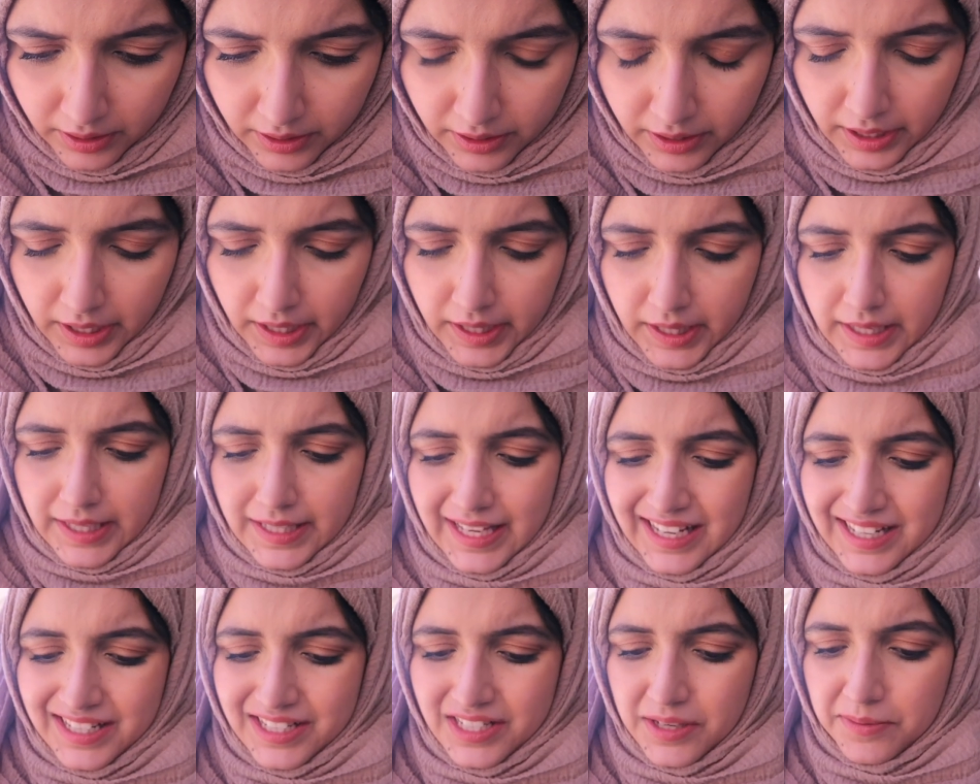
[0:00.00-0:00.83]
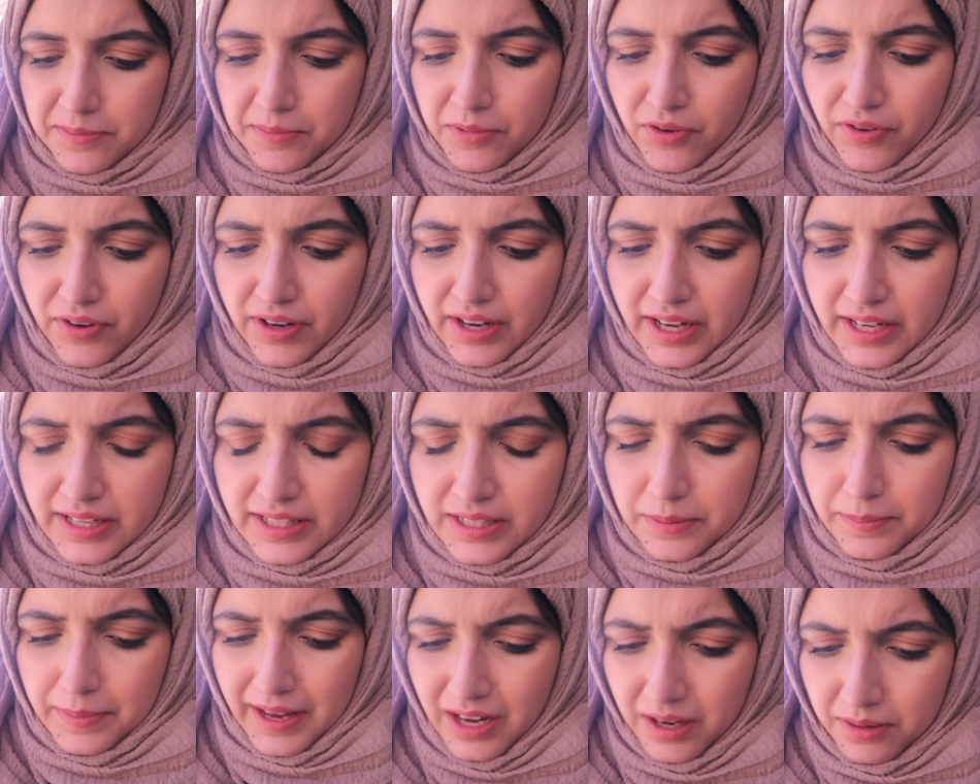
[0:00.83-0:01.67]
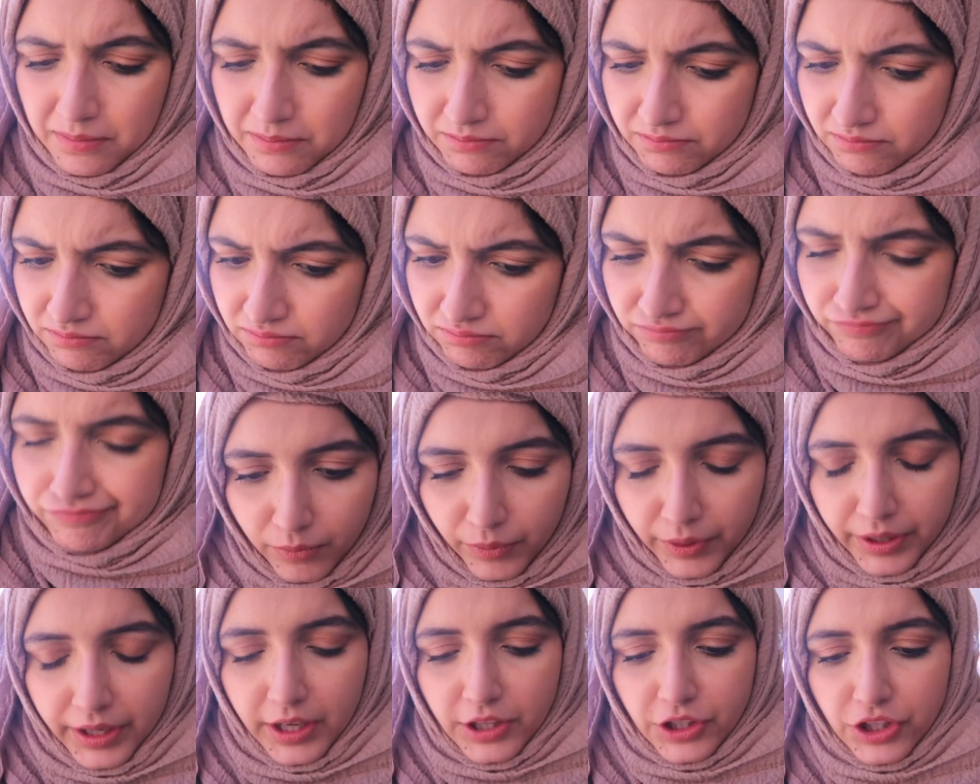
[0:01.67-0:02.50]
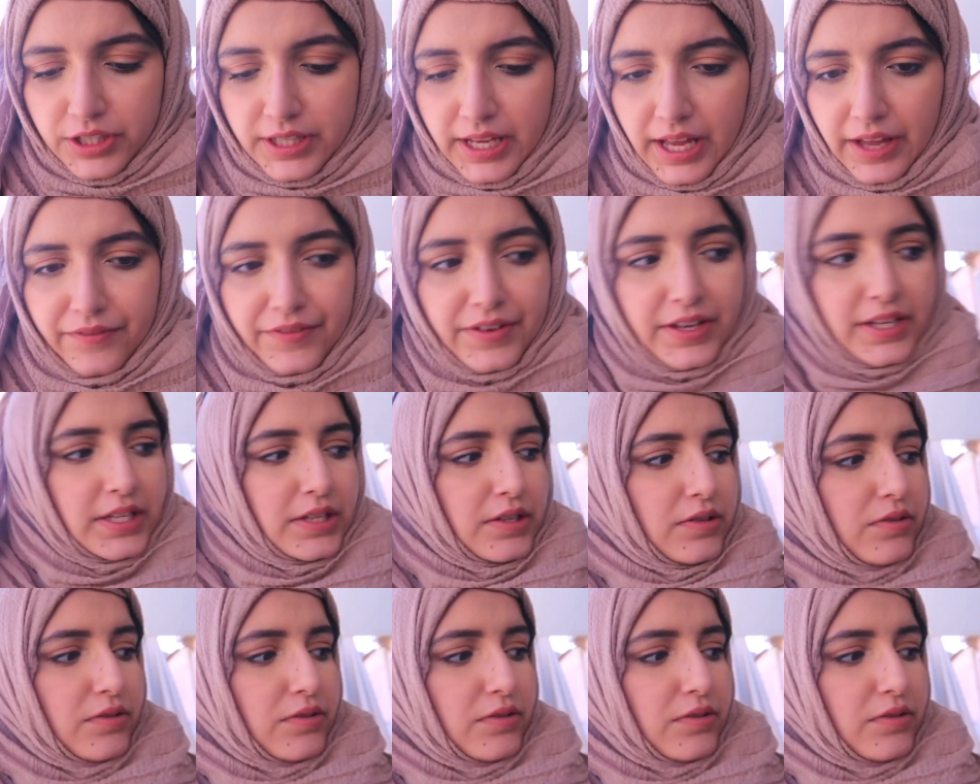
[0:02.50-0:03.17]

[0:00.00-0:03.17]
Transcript: near the Santa Maria de Belém. We are just at this